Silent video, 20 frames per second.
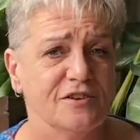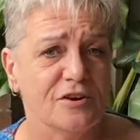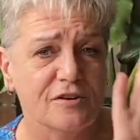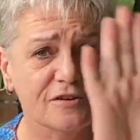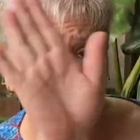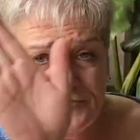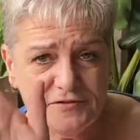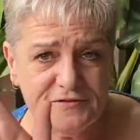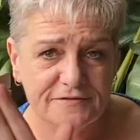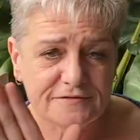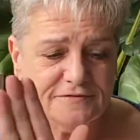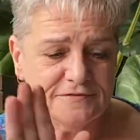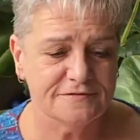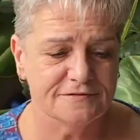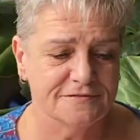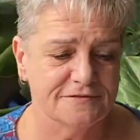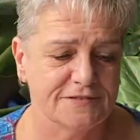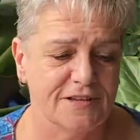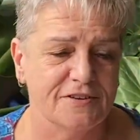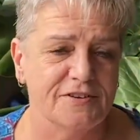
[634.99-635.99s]
off
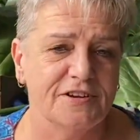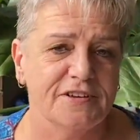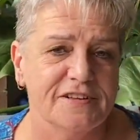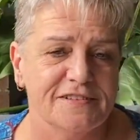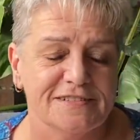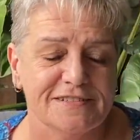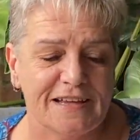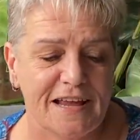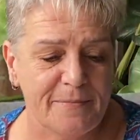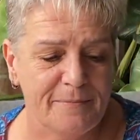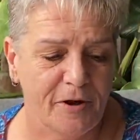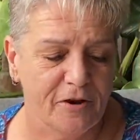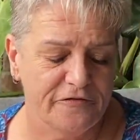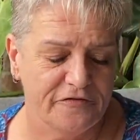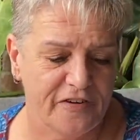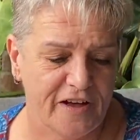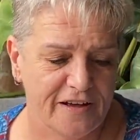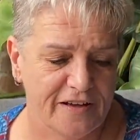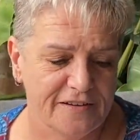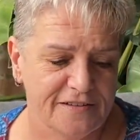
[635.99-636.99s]
so you can see my
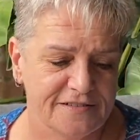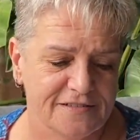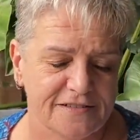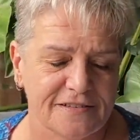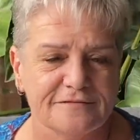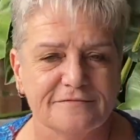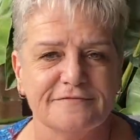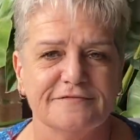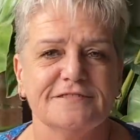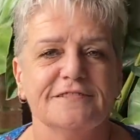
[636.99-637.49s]
face.